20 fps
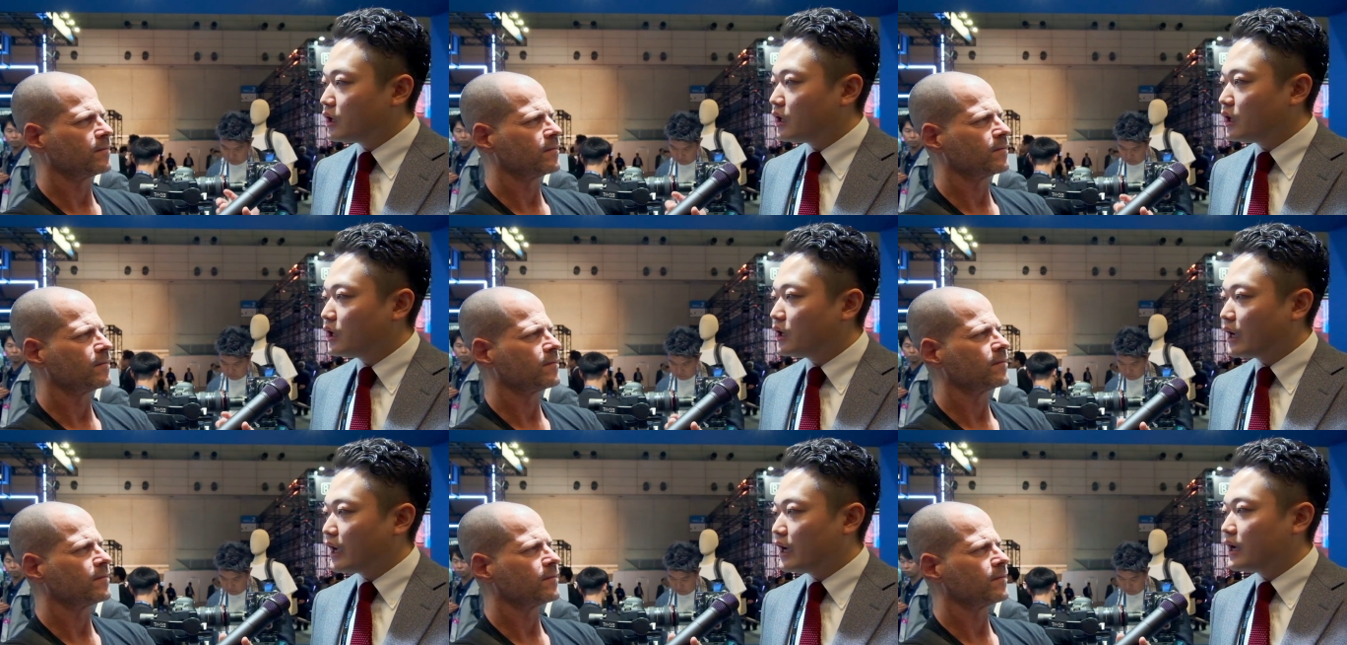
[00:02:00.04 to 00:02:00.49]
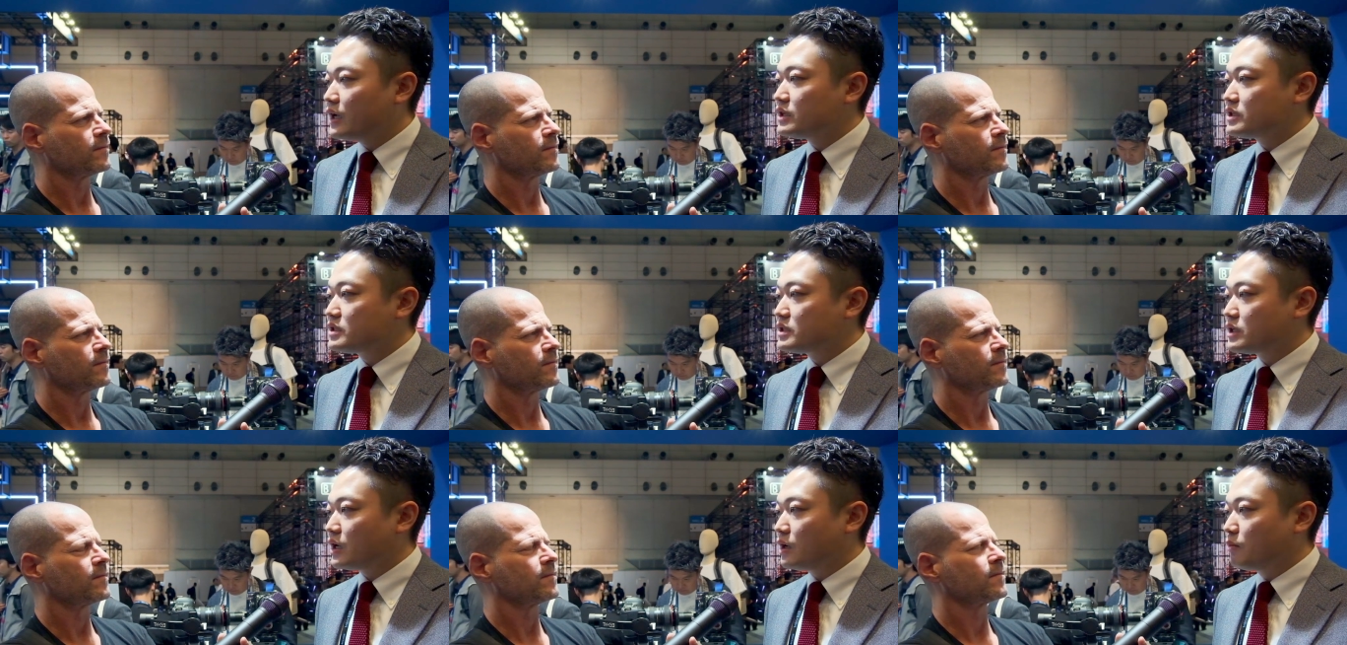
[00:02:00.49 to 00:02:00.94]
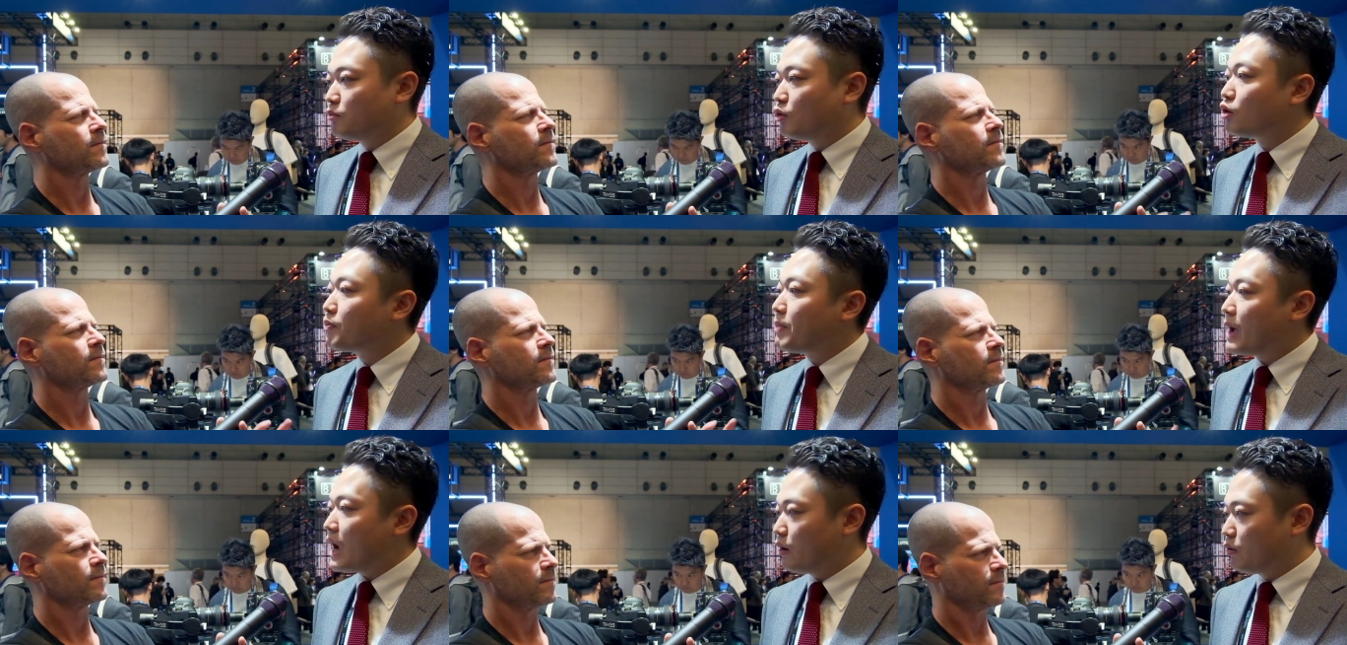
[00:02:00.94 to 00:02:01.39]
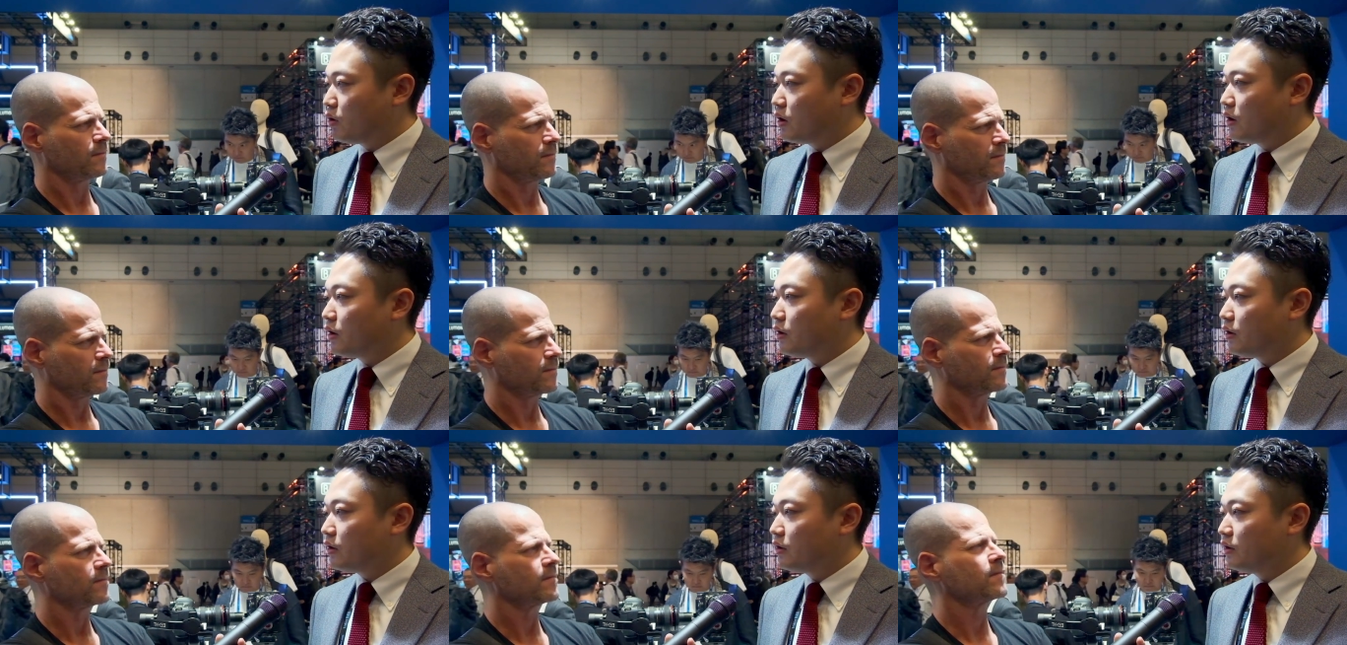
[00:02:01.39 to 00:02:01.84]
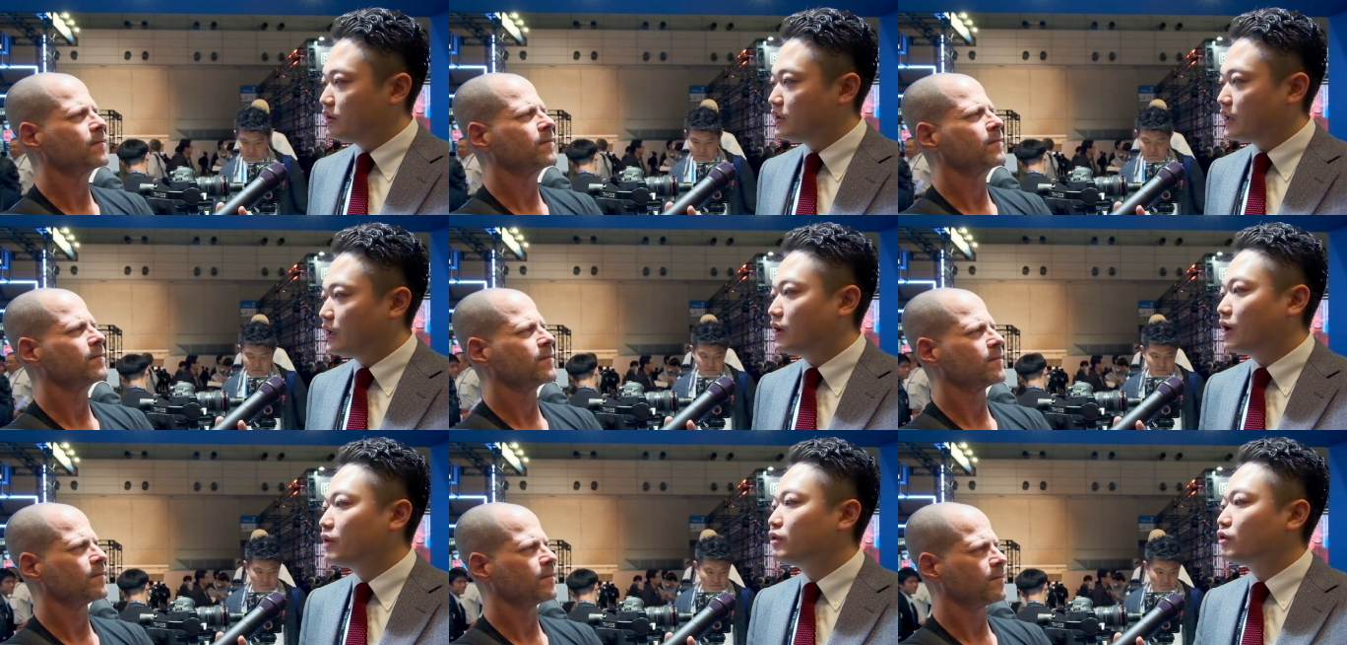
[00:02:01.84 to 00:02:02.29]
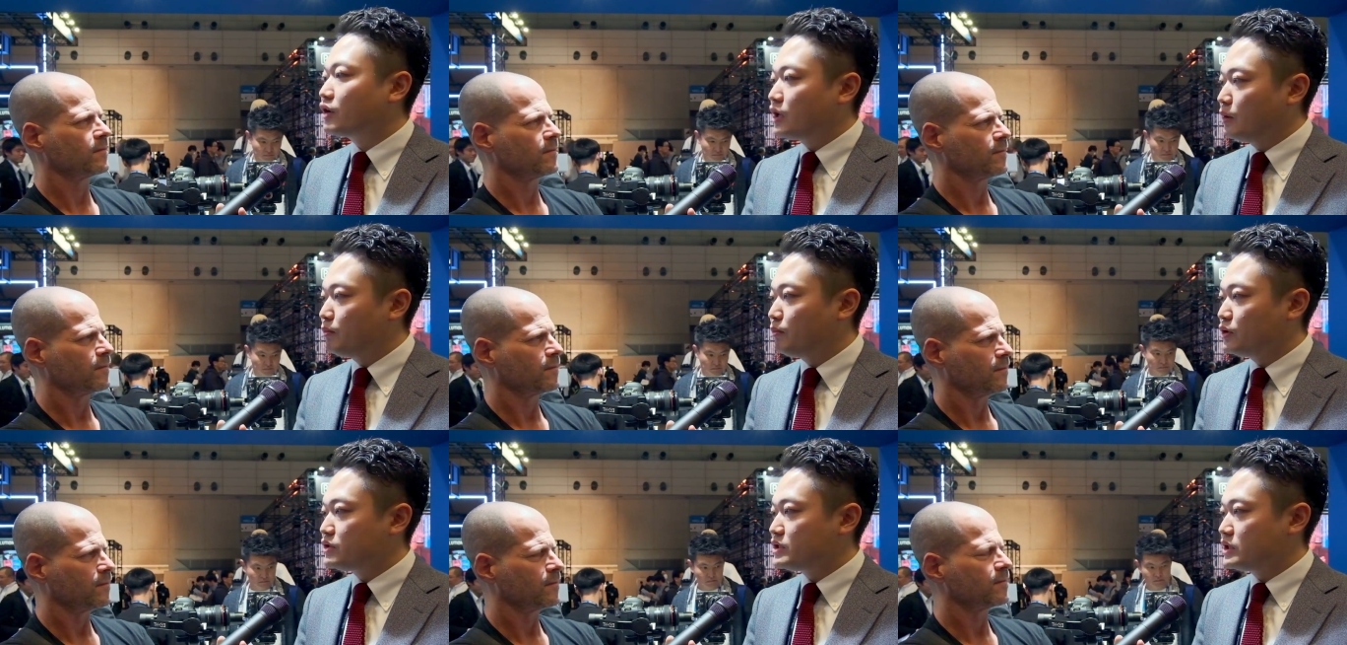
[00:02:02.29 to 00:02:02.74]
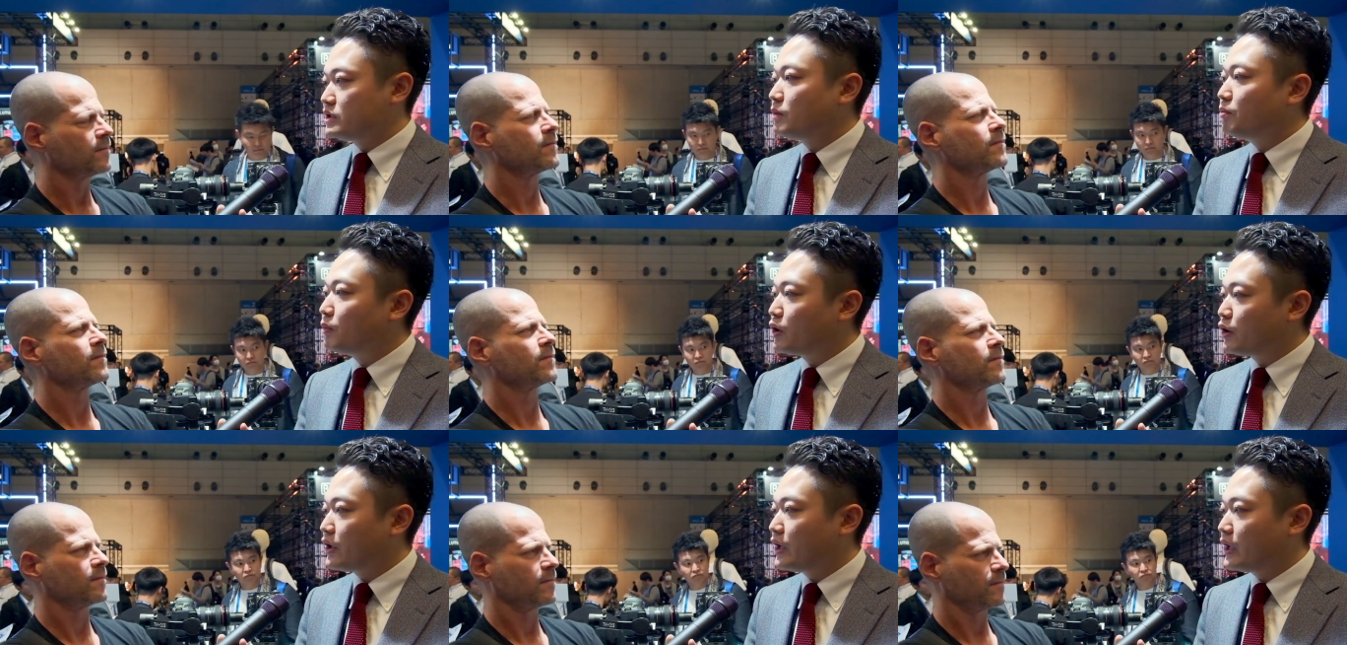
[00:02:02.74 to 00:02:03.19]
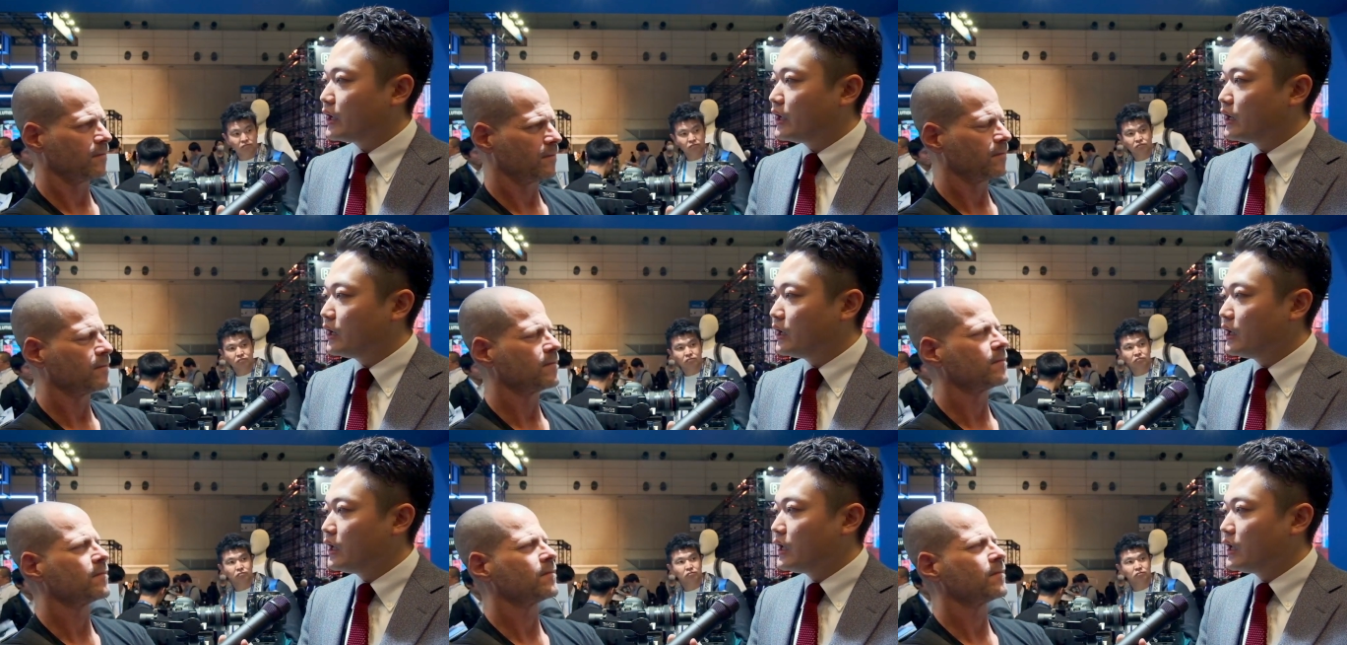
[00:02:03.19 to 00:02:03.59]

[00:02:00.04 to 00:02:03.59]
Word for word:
Speaker 1: uh, has uh, more power than other gimbals in the market.